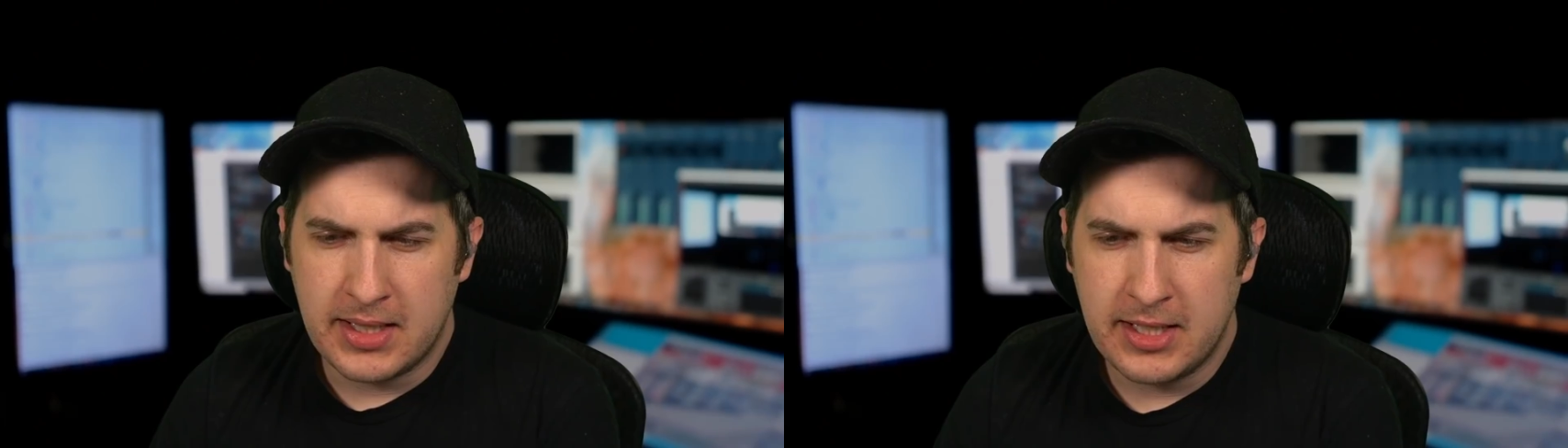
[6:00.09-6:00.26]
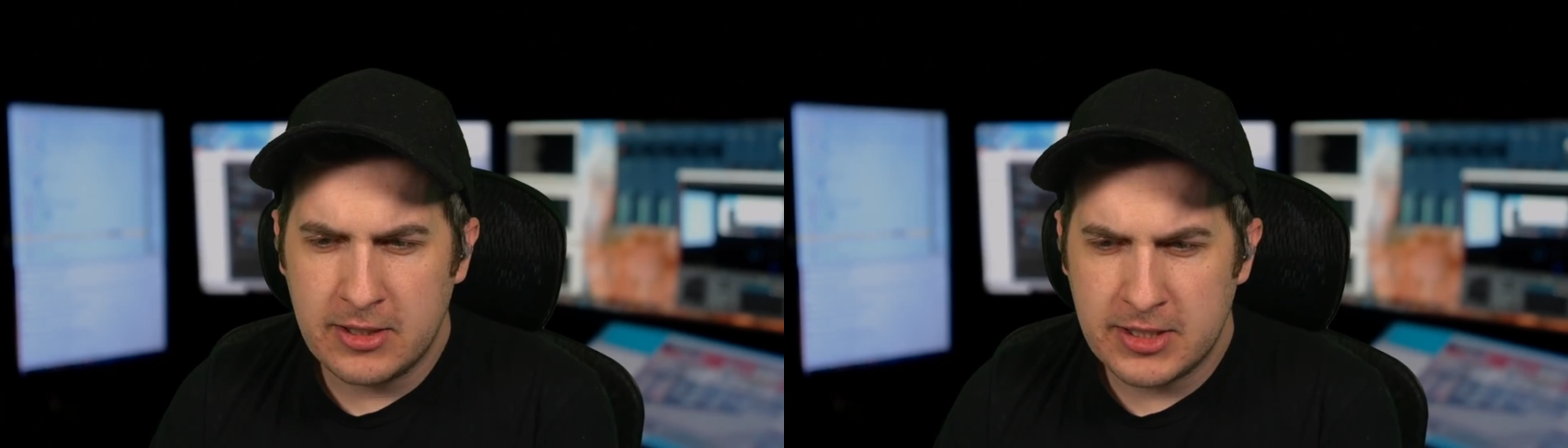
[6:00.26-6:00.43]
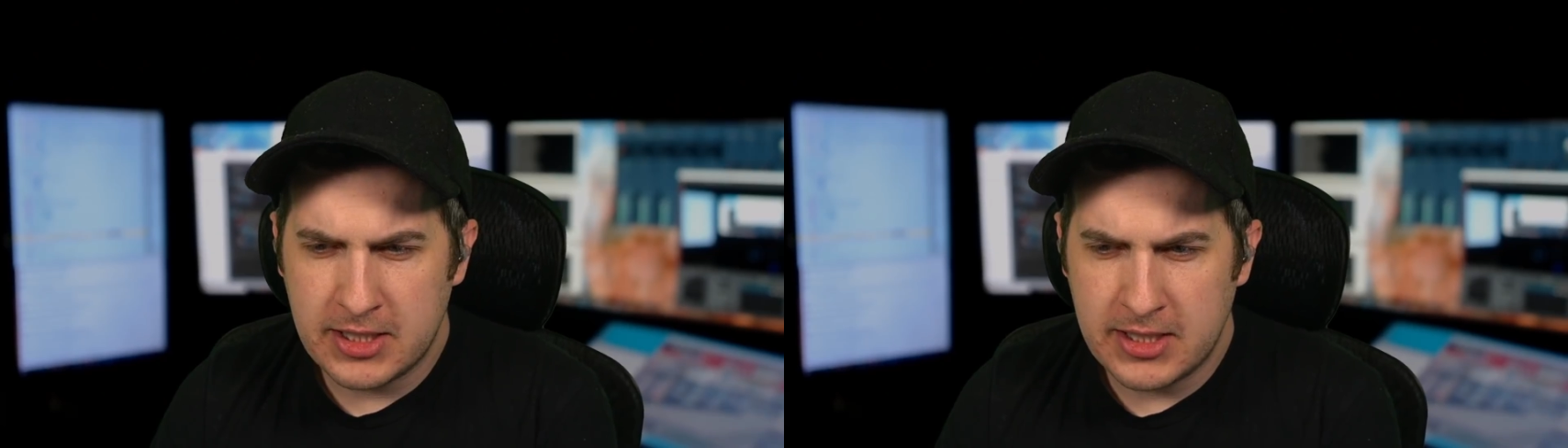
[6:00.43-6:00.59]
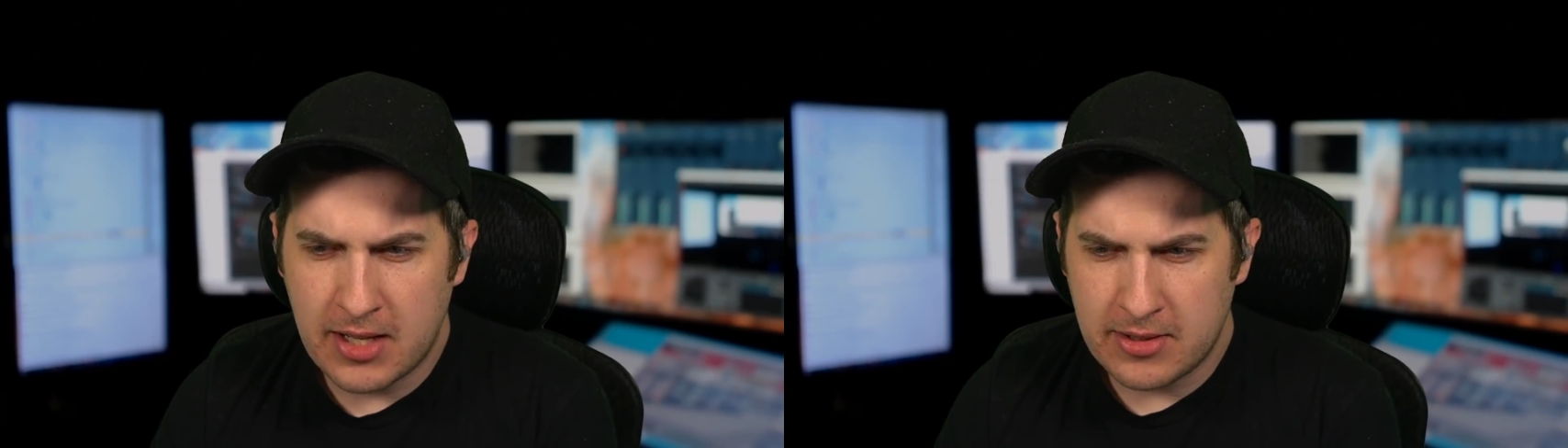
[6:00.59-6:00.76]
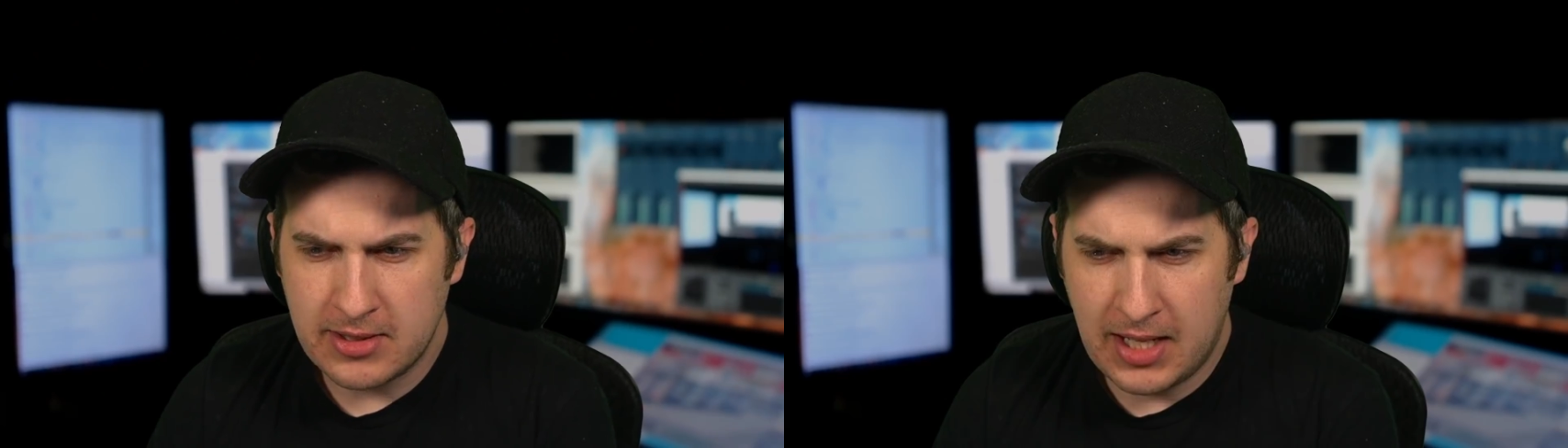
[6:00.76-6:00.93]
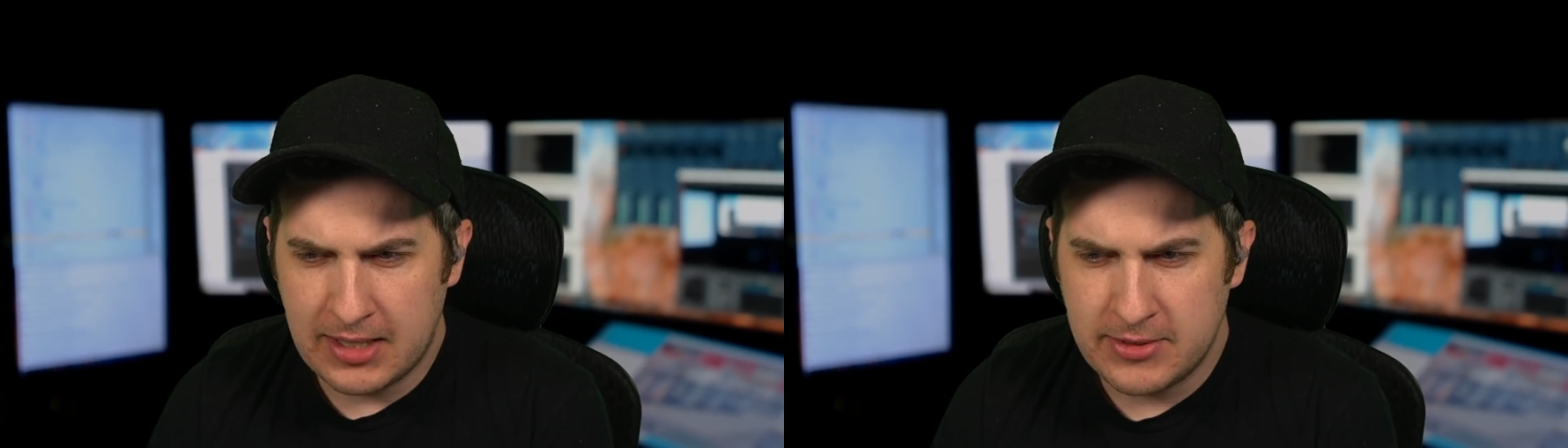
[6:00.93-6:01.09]
And here's
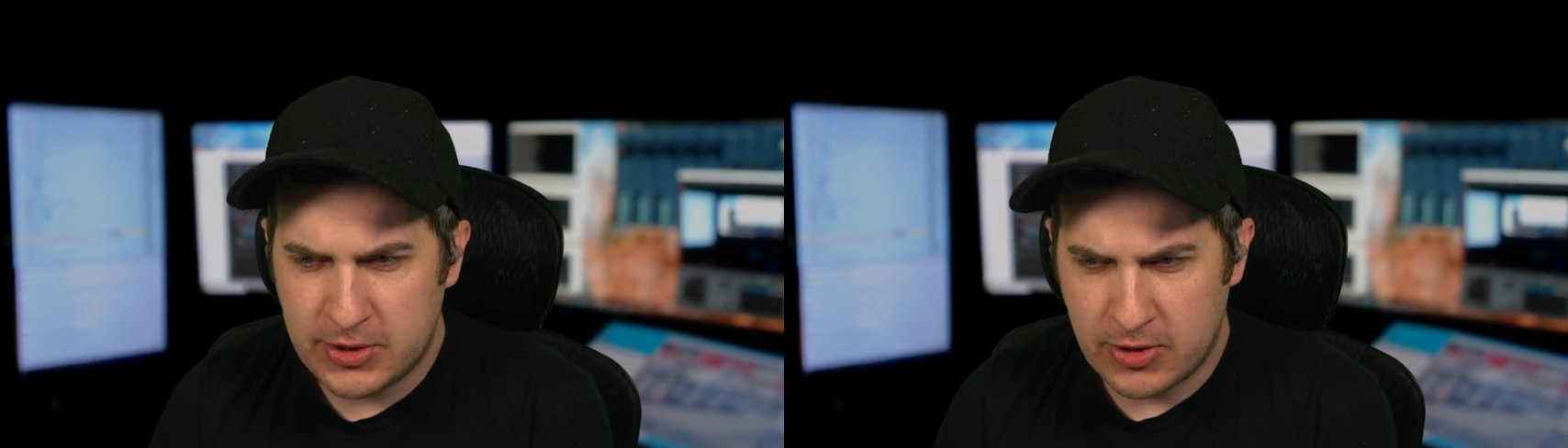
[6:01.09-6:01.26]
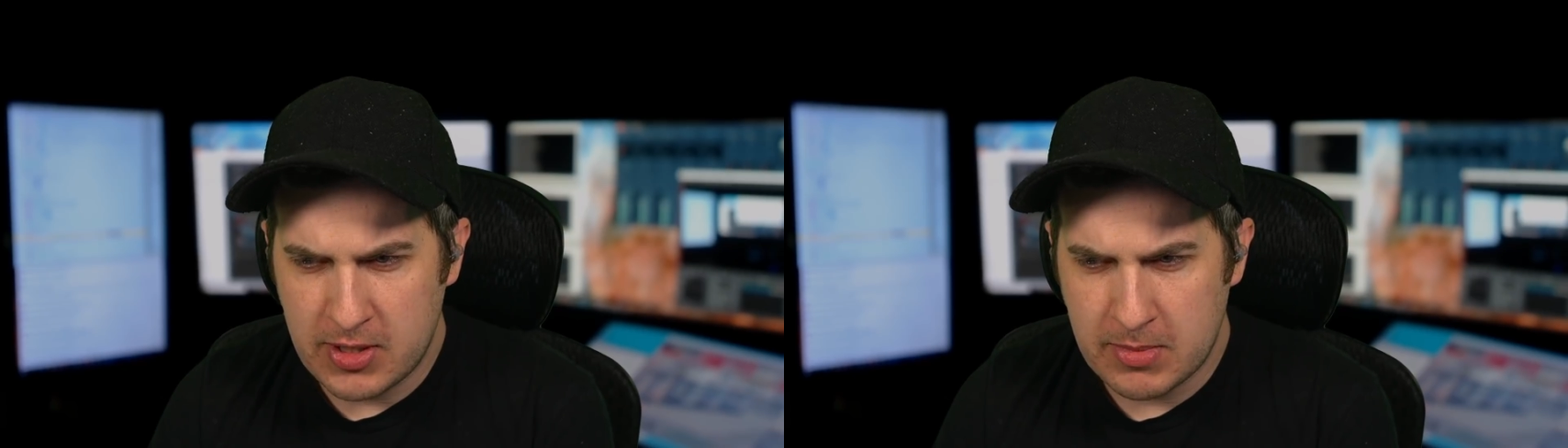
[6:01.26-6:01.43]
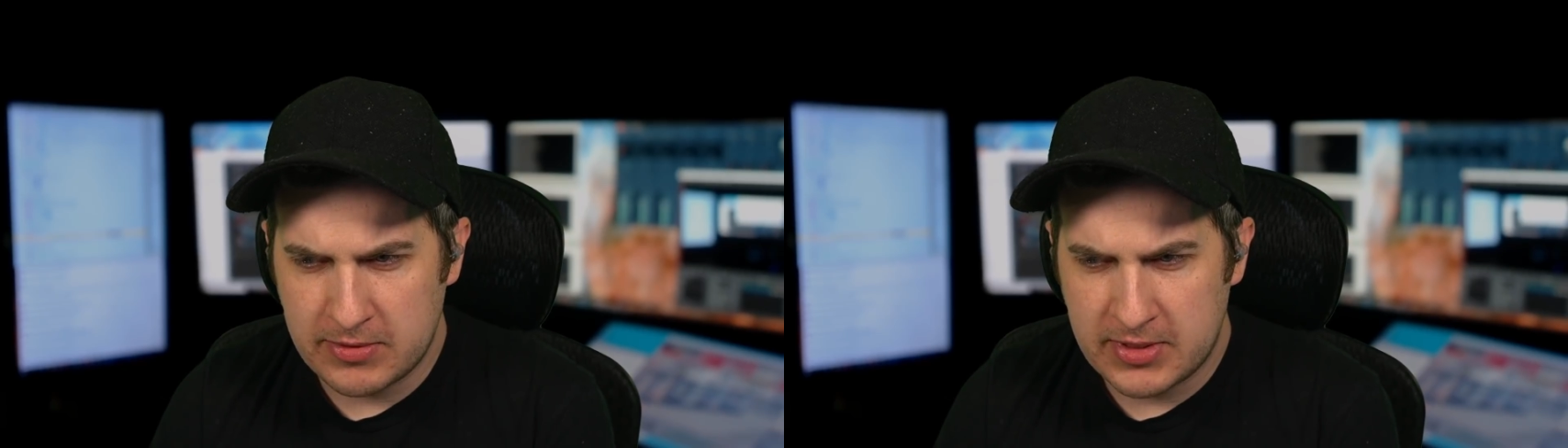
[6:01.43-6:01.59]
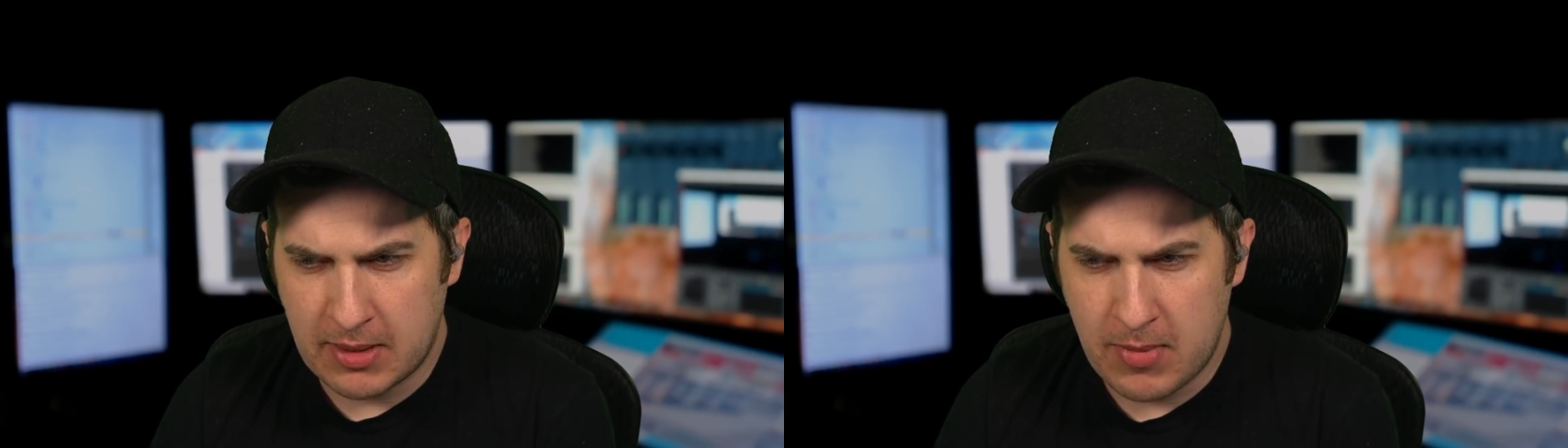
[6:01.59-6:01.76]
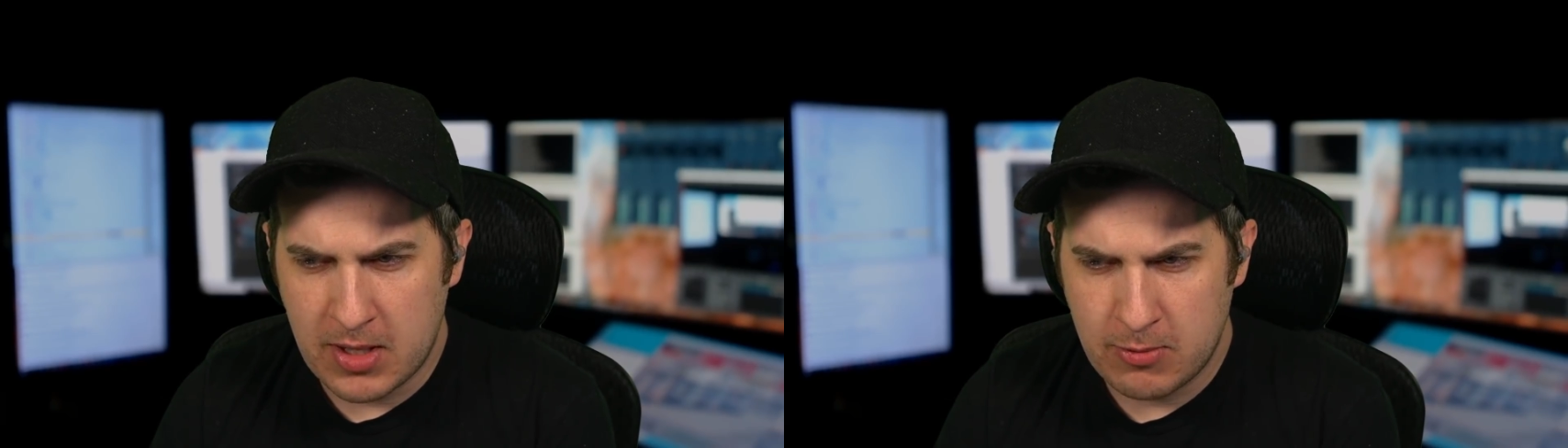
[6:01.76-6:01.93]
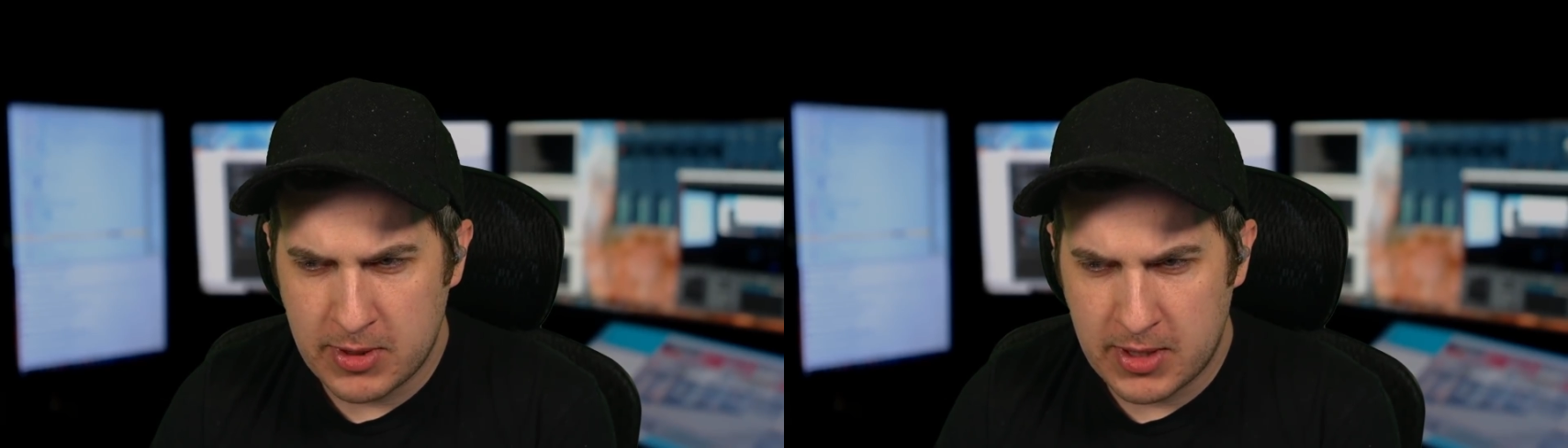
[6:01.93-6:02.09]
another live stream of someone